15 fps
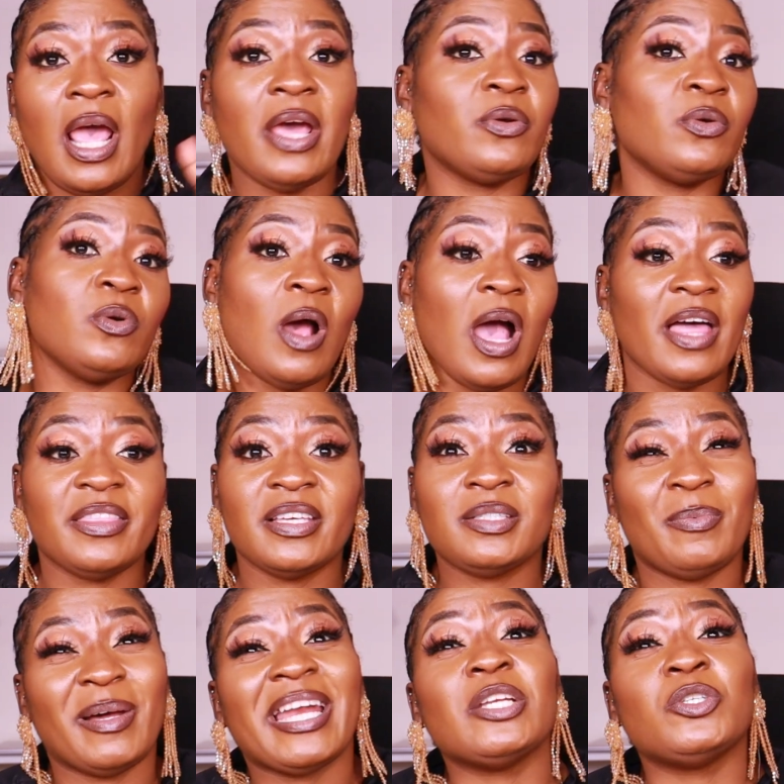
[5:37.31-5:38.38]
I don't know
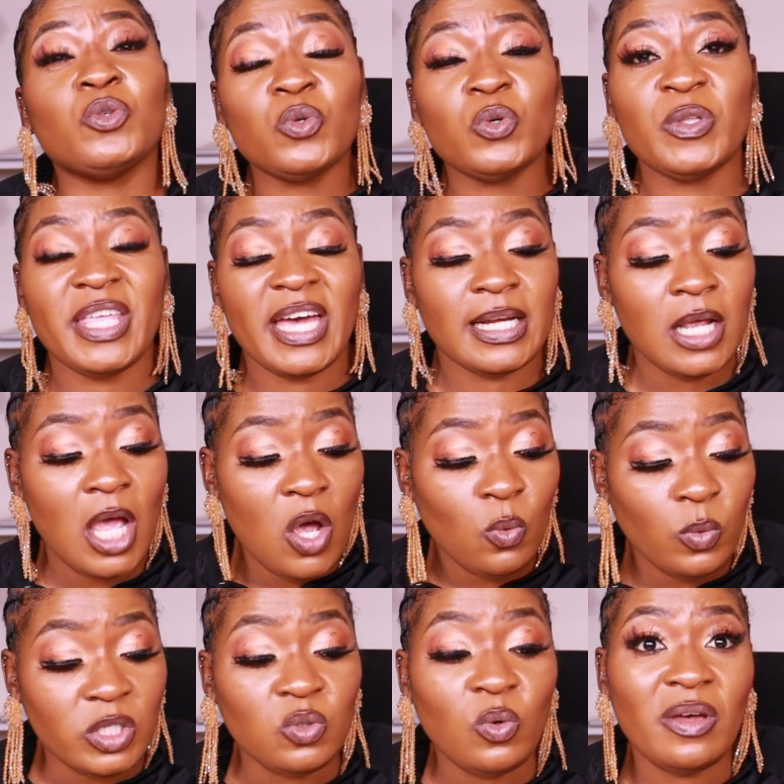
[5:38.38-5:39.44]
others, but I do know that
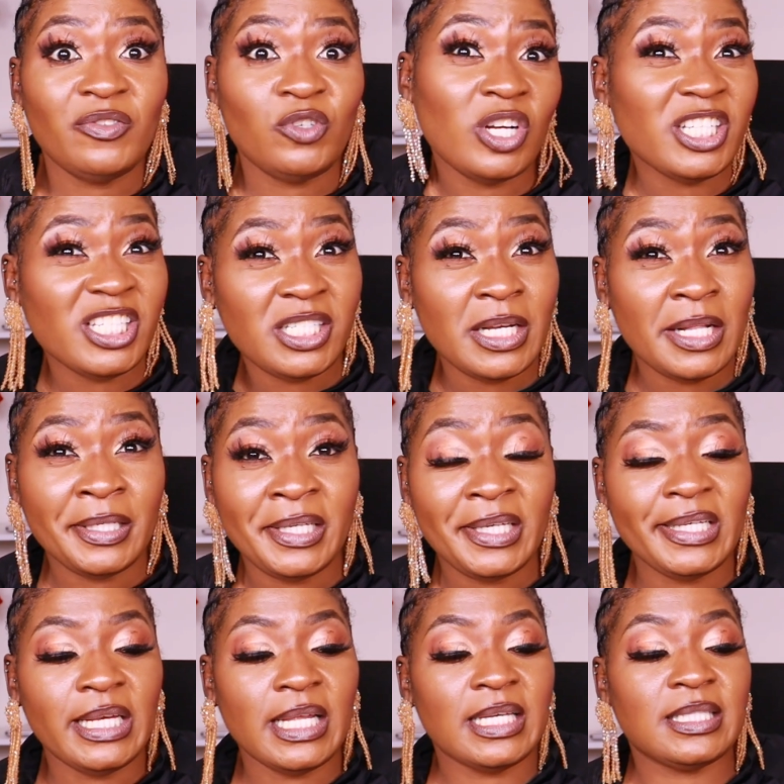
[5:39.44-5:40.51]
we do have traditional
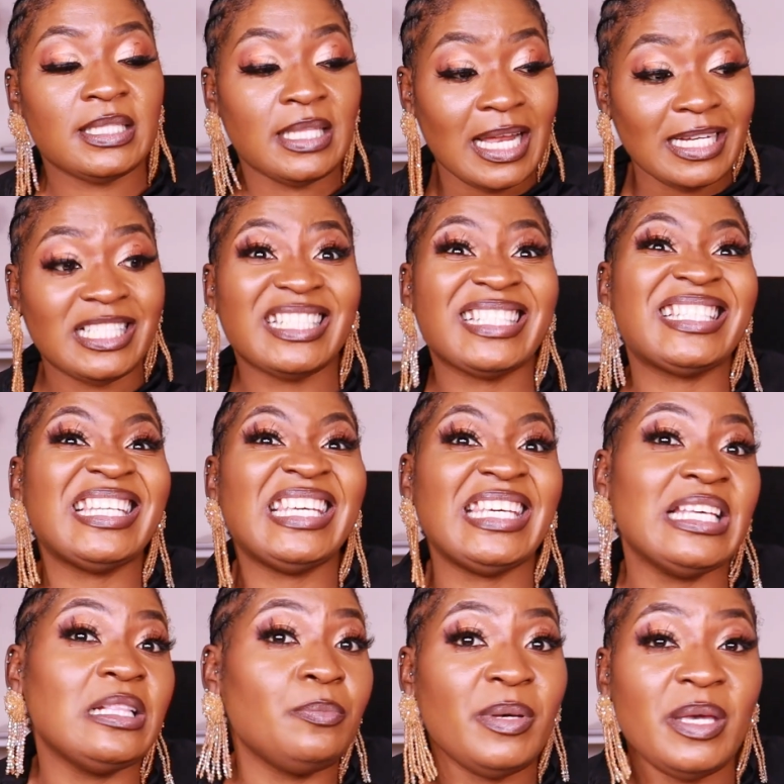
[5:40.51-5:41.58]
healers that just
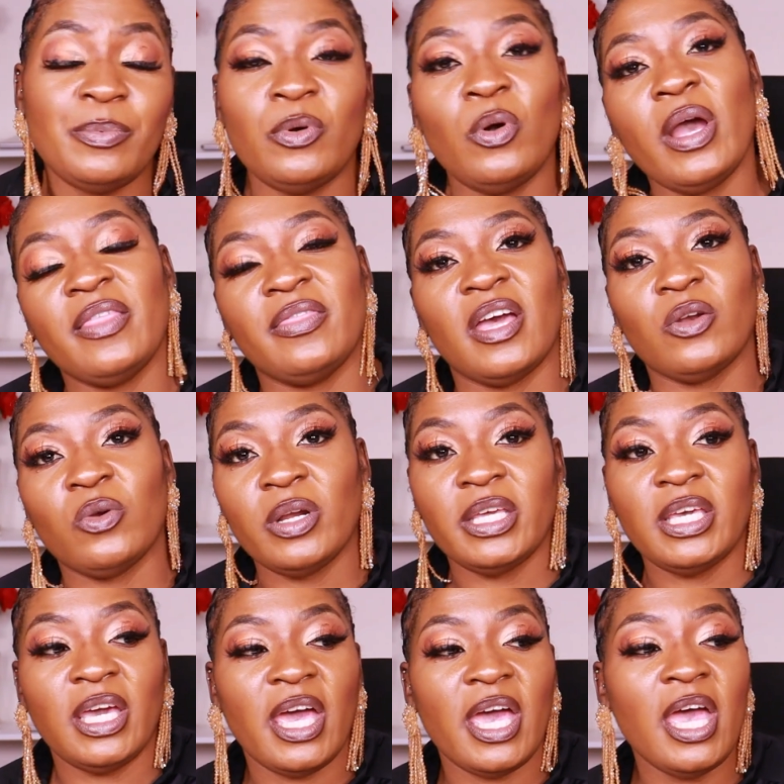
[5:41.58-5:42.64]
heal people, and they're not
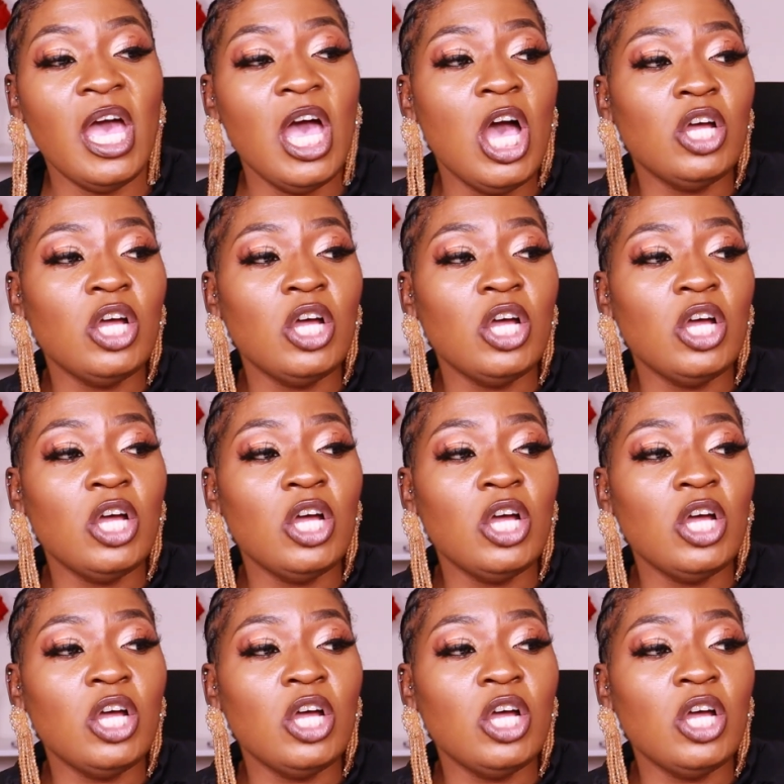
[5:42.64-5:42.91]
here